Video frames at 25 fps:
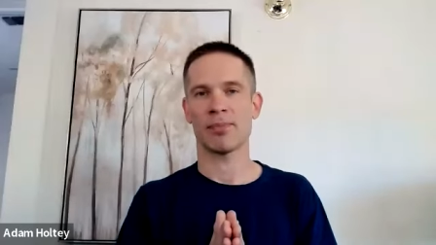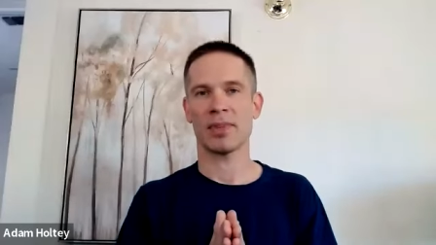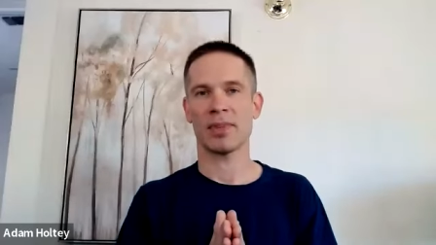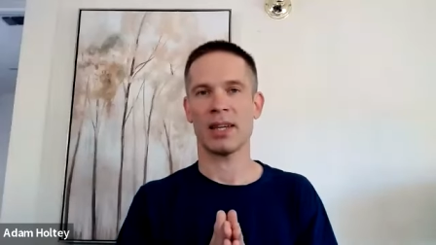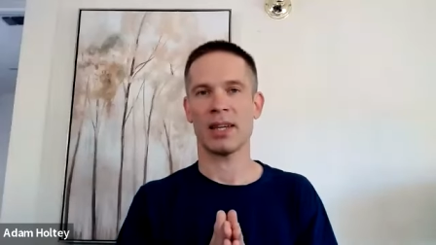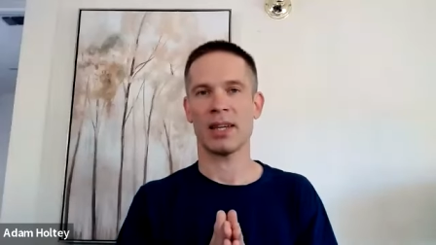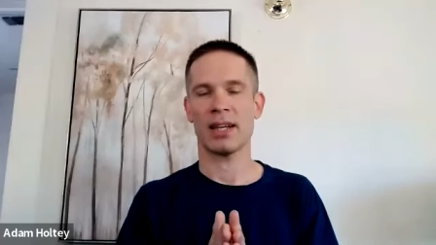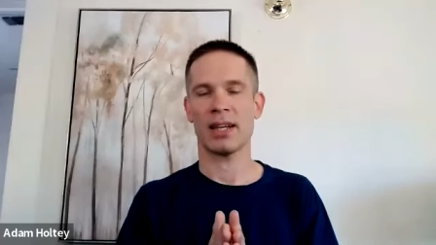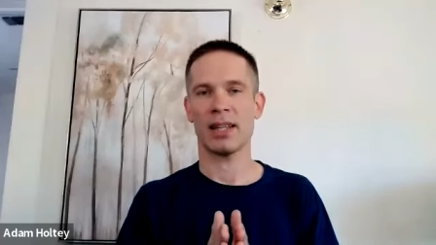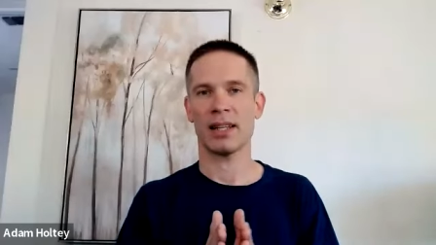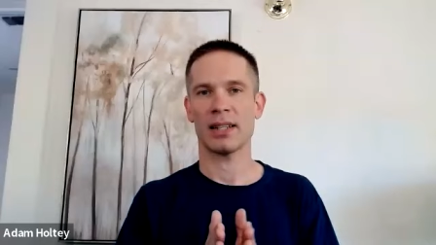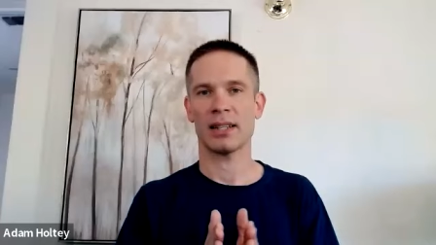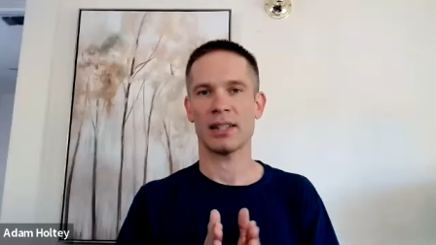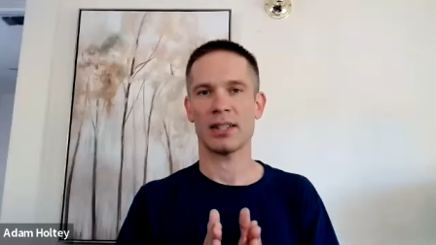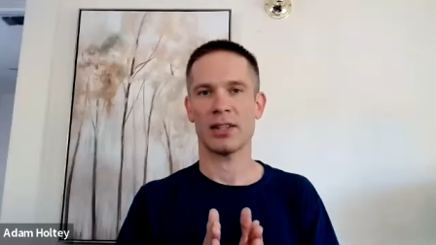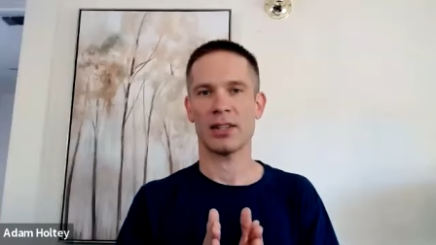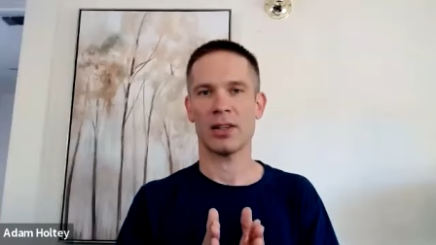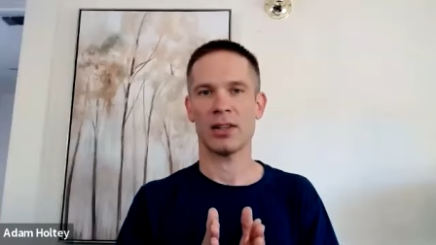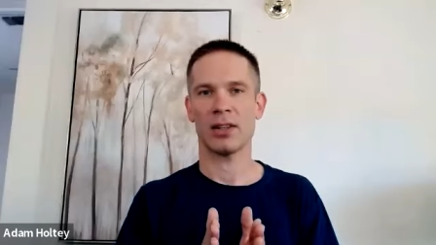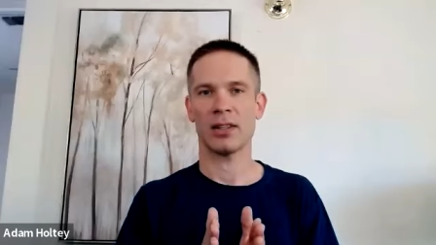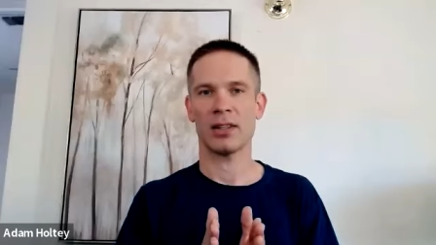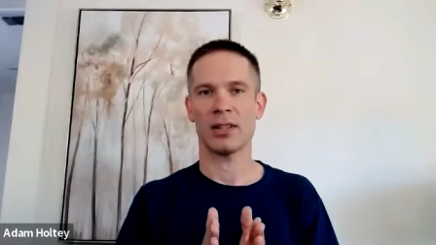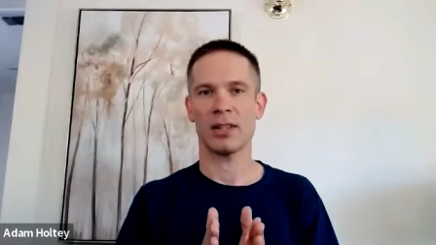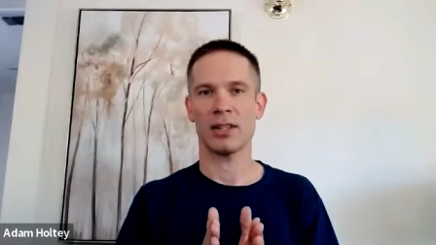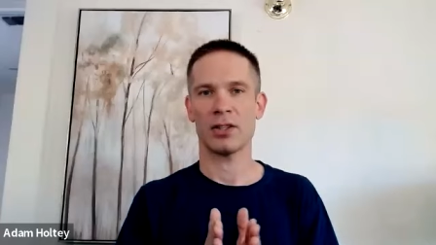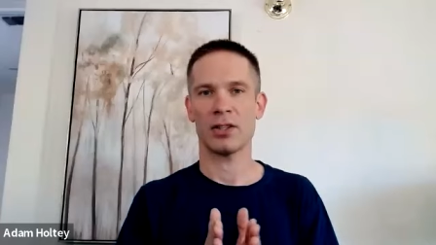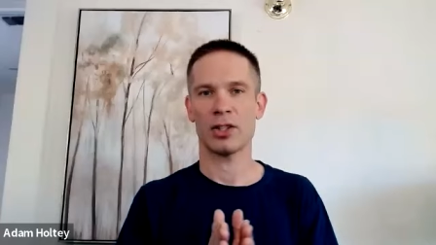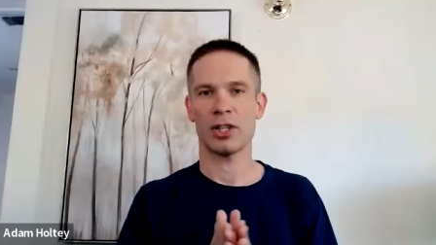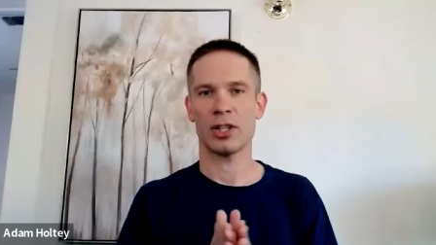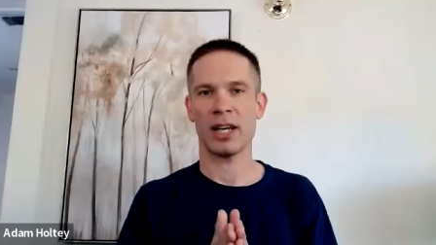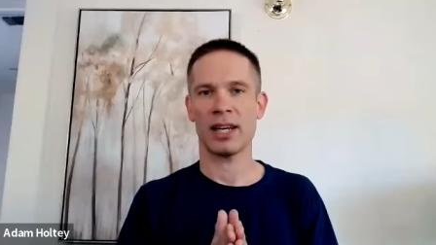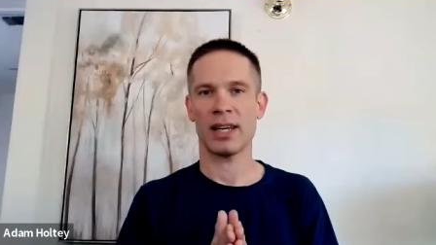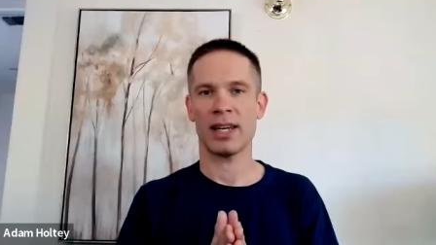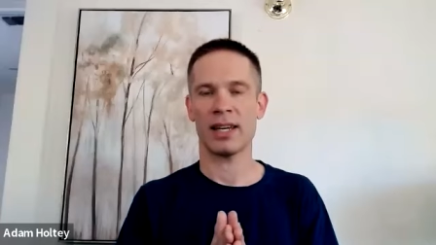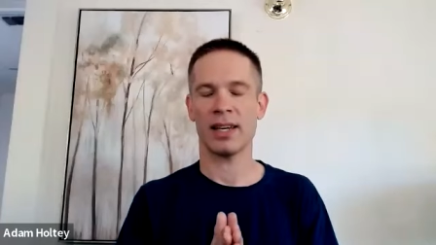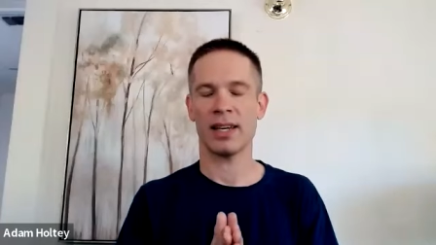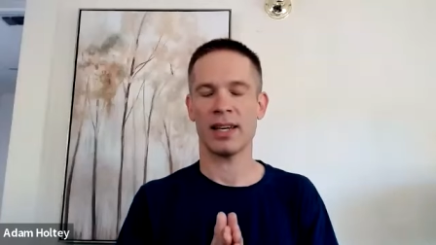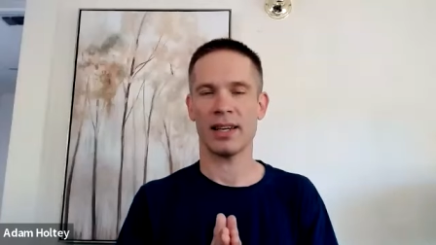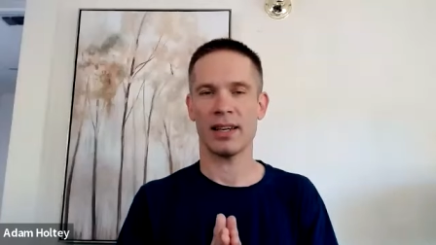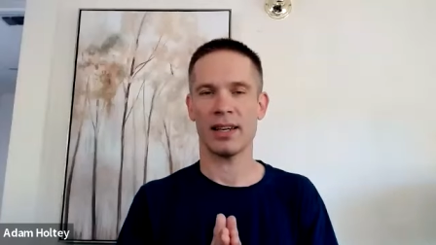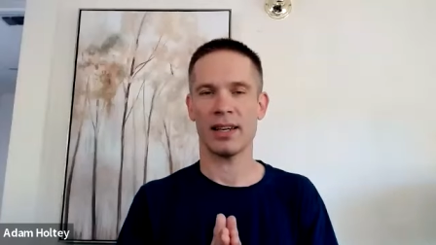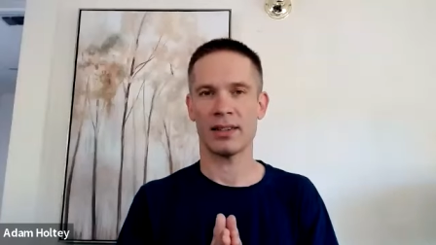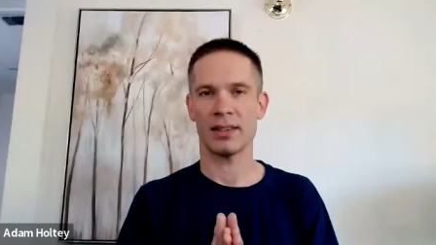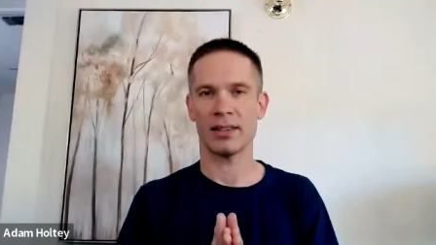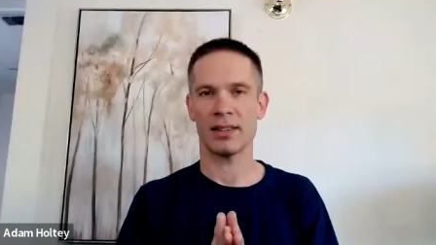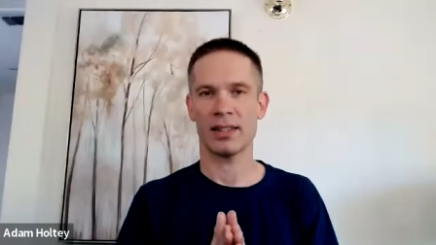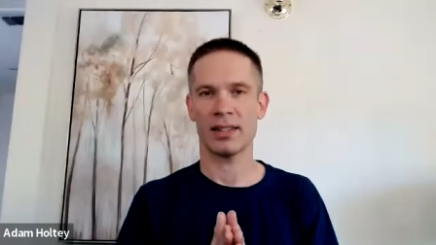And I like to call it the checking